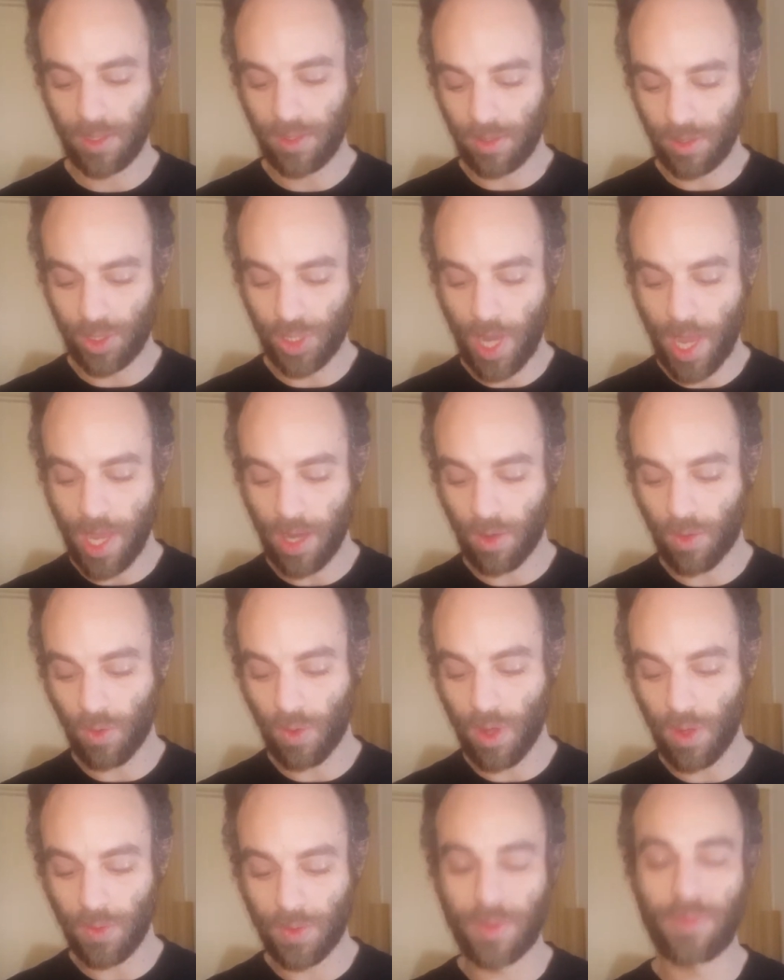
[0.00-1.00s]
giant
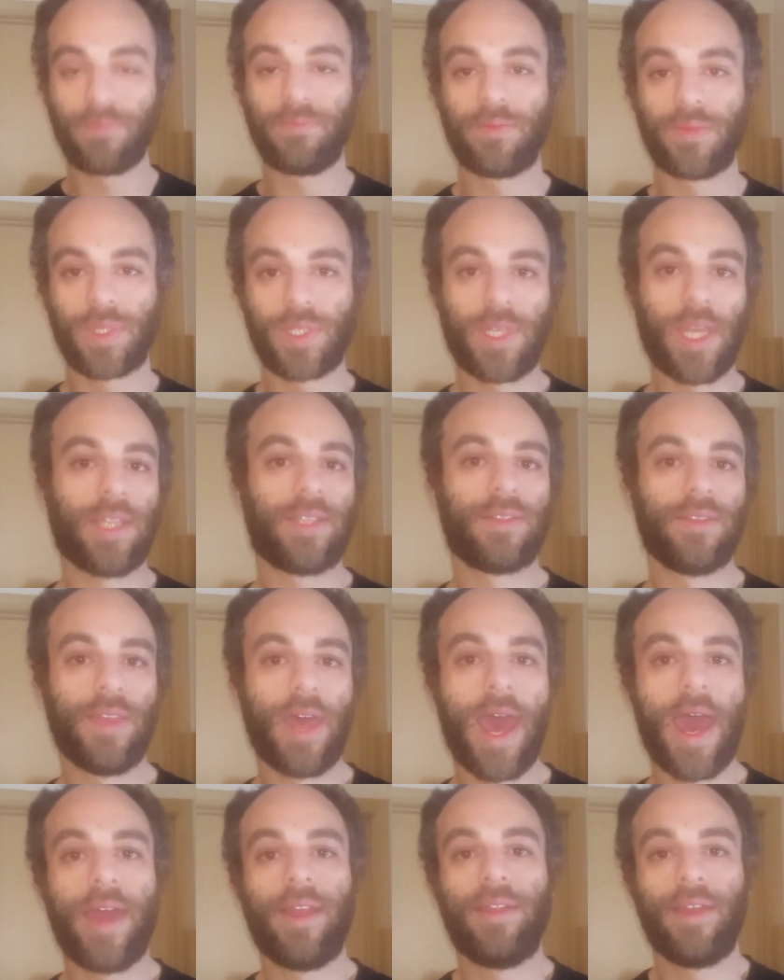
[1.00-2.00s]
growth sets
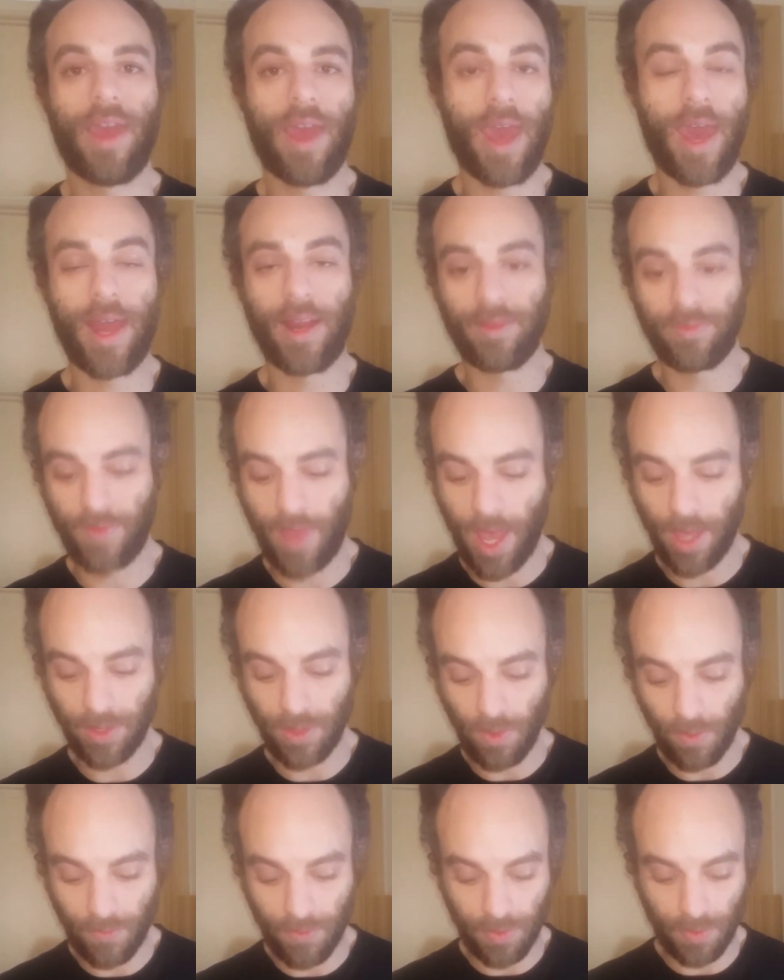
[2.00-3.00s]
that at a
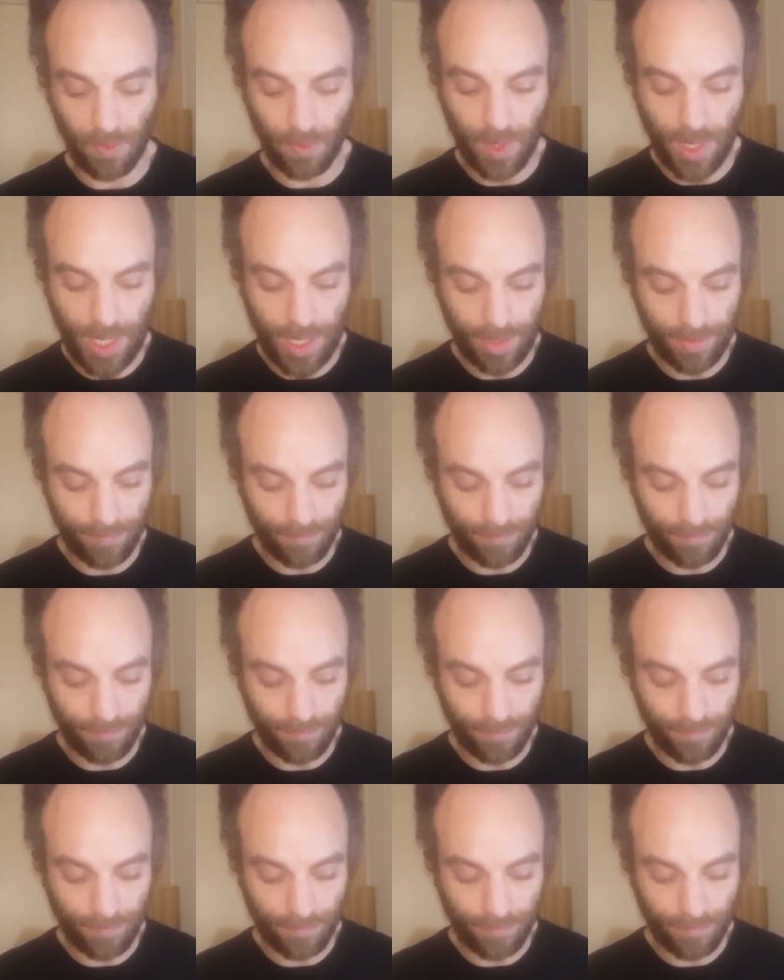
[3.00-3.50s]
value of 3.